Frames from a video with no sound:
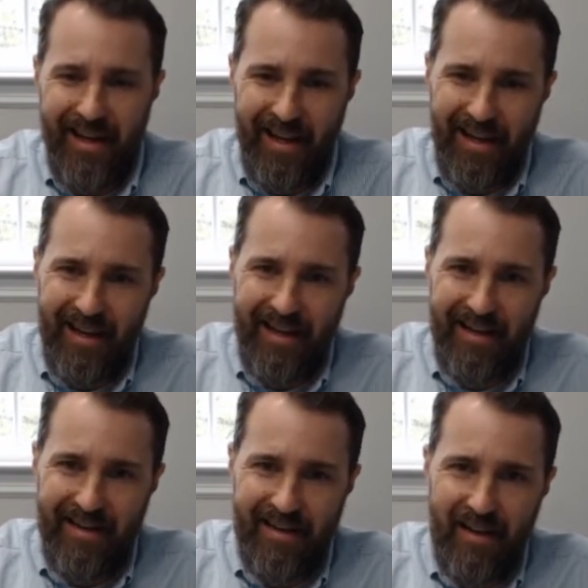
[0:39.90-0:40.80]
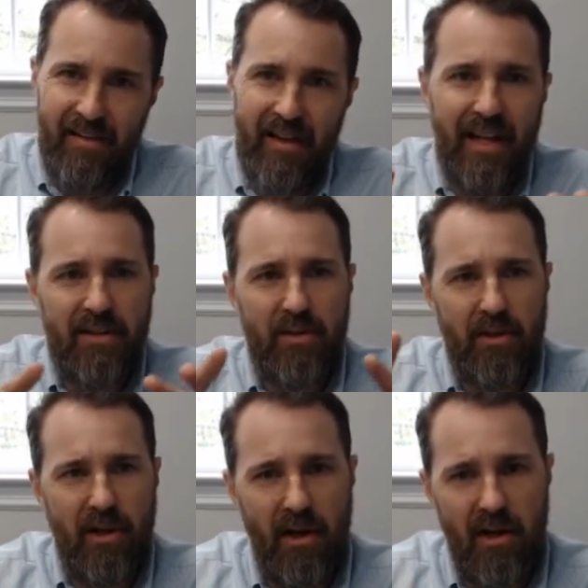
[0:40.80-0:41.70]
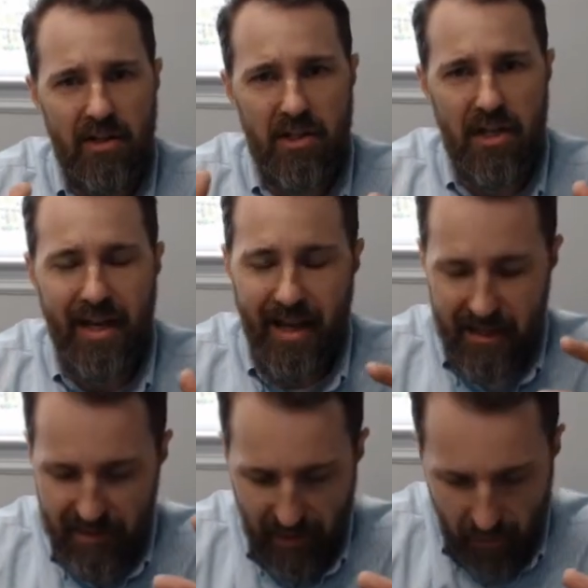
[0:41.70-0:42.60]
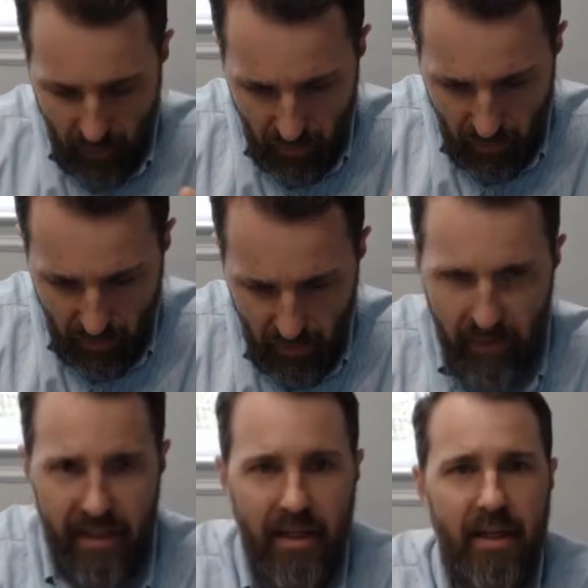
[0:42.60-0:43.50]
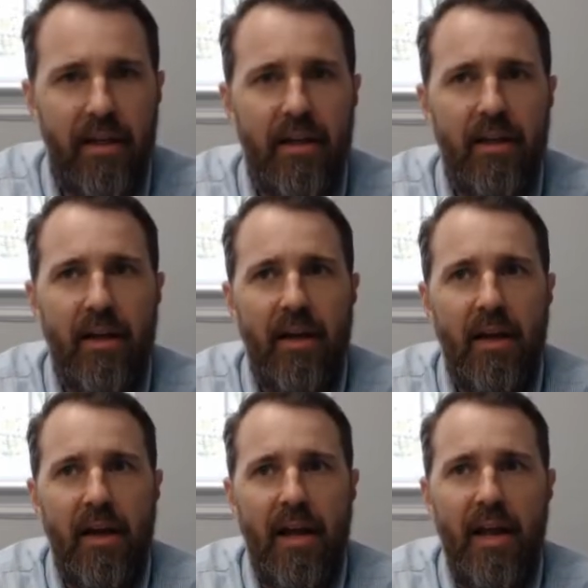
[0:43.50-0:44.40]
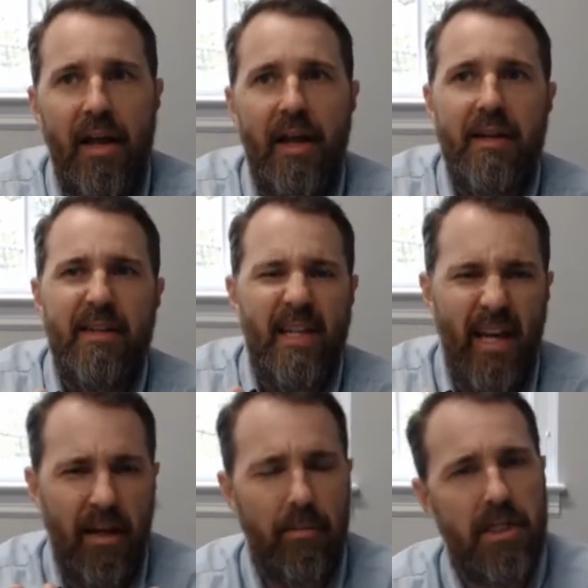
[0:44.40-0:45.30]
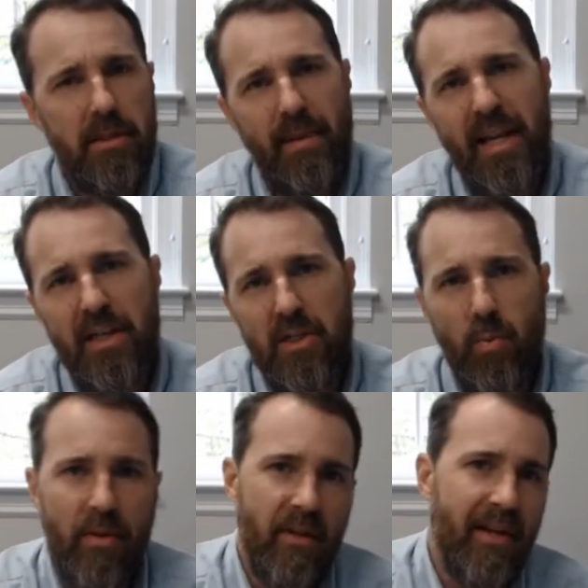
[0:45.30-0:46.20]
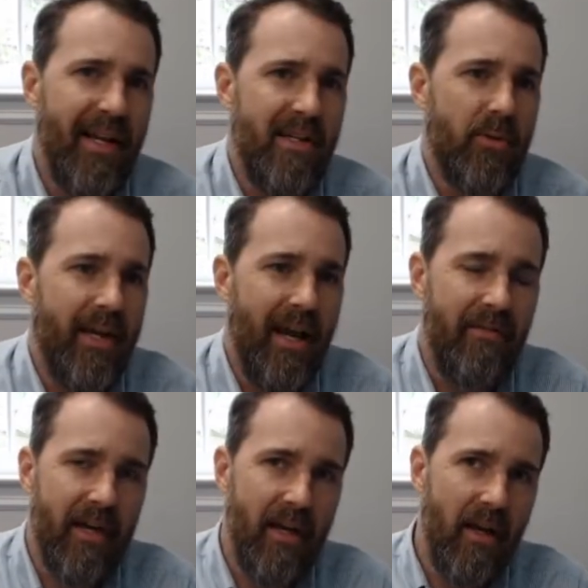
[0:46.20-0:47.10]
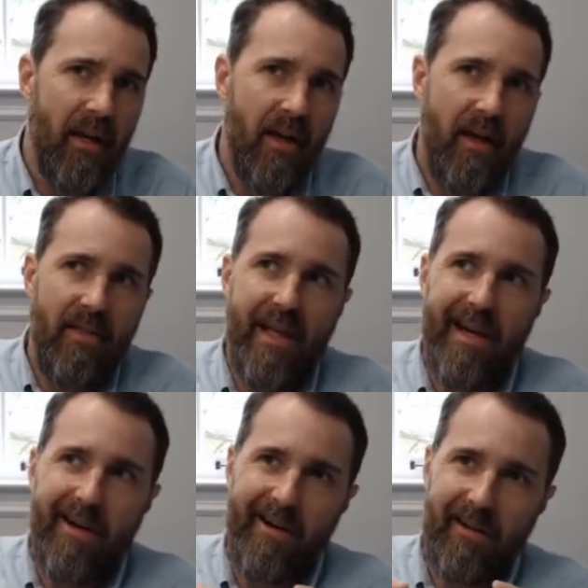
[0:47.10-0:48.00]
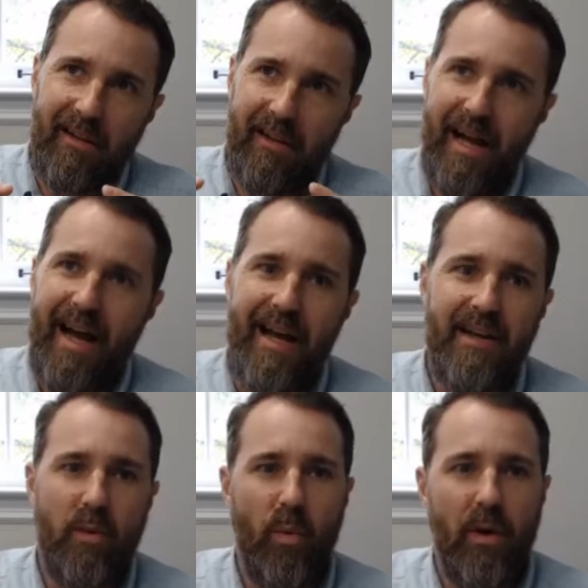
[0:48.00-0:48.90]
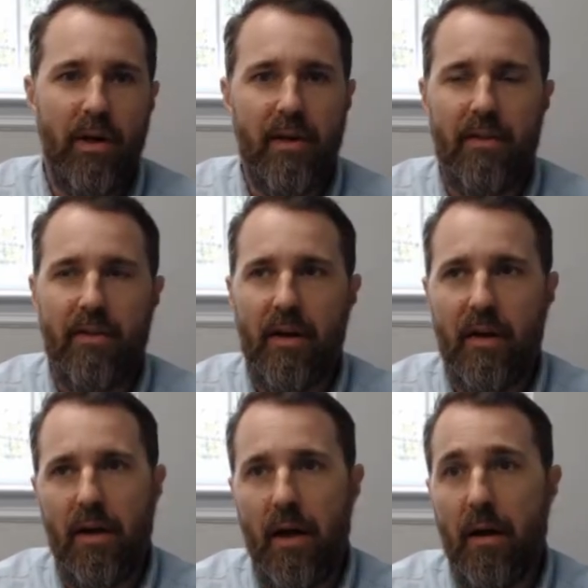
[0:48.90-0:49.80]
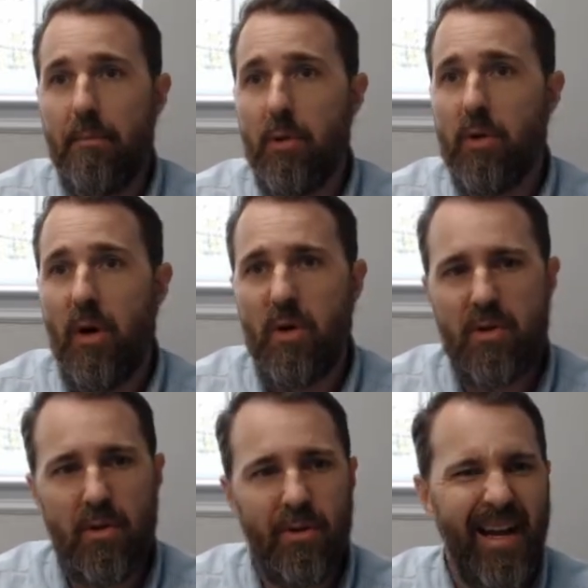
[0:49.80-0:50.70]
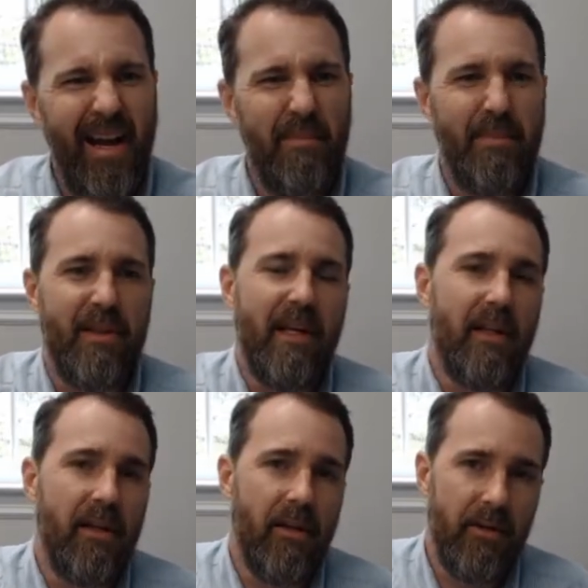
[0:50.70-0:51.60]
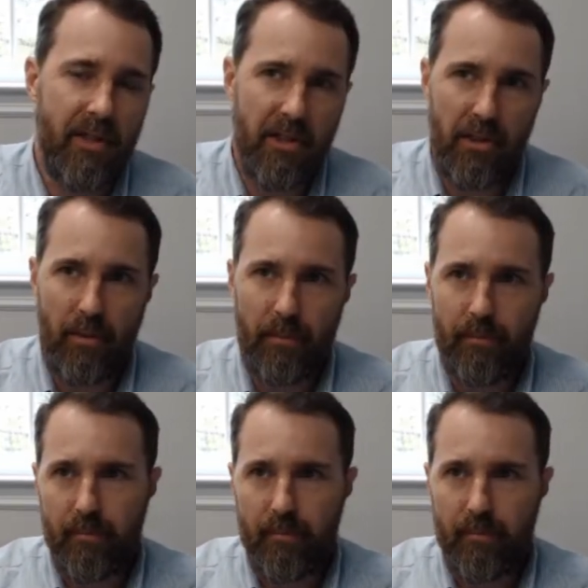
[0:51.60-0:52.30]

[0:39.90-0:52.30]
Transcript: And the nasal conchae, as they curl in and take up space within the nasal cavity, they're lined with mucosal epithelial tissue.